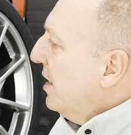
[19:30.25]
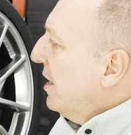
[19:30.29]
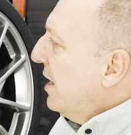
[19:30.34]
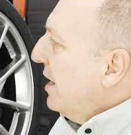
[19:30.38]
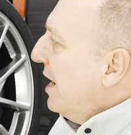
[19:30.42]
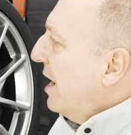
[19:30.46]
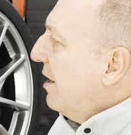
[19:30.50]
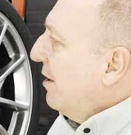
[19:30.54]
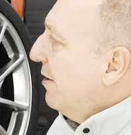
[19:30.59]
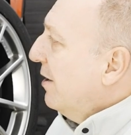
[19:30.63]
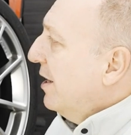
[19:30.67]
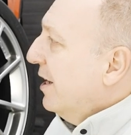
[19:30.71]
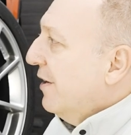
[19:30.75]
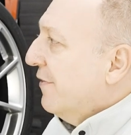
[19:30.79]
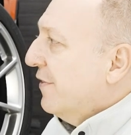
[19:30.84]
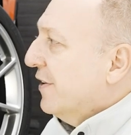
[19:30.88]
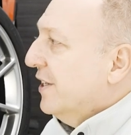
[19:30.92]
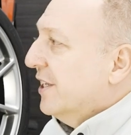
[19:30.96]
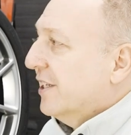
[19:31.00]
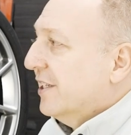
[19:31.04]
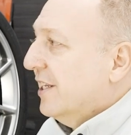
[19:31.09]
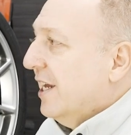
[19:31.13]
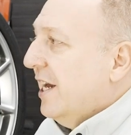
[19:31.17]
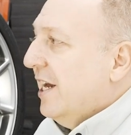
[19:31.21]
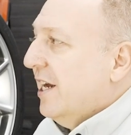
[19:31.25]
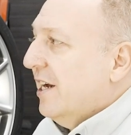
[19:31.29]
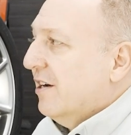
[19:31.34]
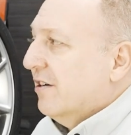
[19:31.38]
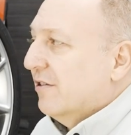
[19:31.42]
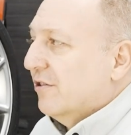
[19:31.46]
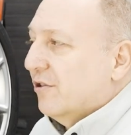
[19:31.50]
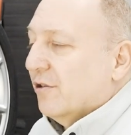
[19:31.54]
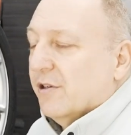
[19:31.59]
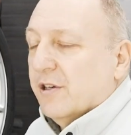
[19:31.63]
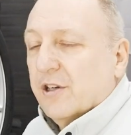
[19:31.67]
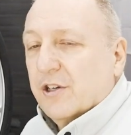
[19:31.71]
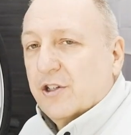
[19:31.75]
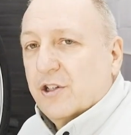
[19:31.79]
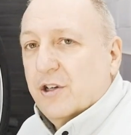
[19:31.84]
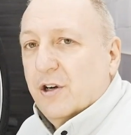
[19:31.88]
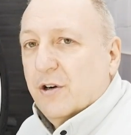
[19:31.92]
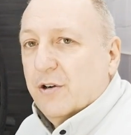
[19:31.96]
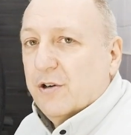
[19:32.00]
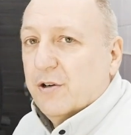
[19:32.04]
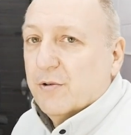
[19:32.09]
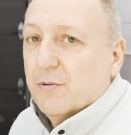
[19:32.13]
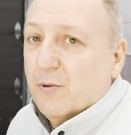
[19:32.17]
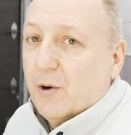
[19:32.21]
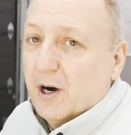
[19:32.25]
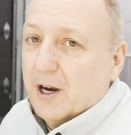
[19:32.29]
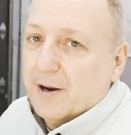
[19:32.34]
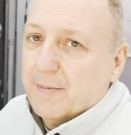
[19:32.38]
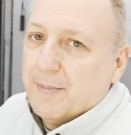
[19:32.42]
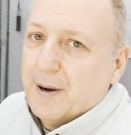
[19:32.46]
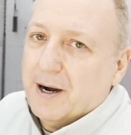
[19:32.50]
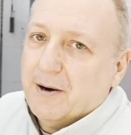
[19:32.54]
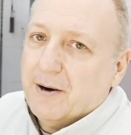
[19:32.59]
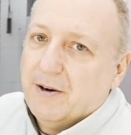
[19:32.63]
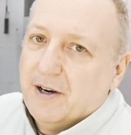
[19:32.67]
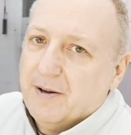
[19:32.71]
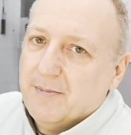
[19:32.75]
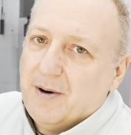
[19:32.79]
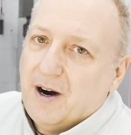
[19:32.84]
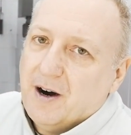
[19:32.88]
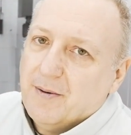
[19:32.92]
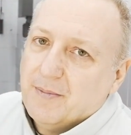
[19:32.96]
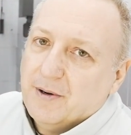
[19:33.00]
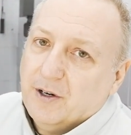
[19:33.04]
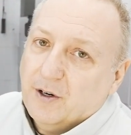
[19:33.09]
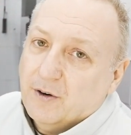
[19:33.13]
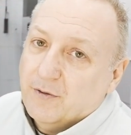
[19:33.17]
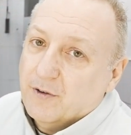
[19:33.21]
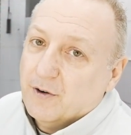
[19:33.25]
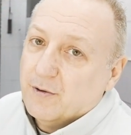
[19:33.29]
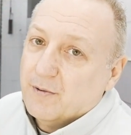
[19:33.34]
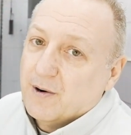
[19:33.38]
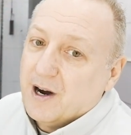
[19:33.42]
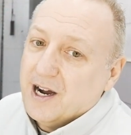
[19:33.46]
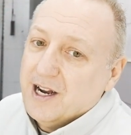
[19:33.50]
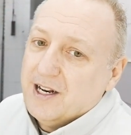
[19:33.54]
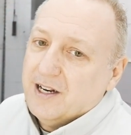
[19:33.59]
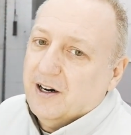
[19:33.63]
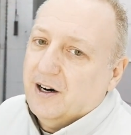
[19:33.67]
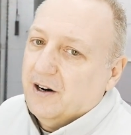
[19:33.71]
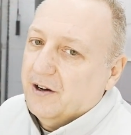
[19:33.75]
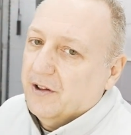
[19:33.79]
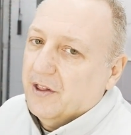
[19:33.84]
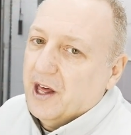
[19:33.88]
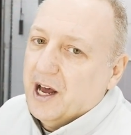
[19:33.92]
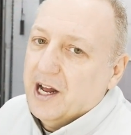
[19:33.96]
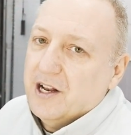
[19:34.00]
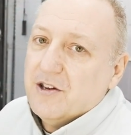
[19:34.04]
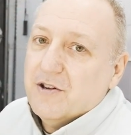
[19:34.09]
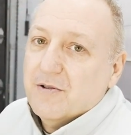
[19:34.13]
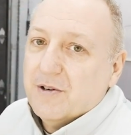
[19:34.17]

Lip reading: Now, if in the day or during a show you want to power them up and override all that,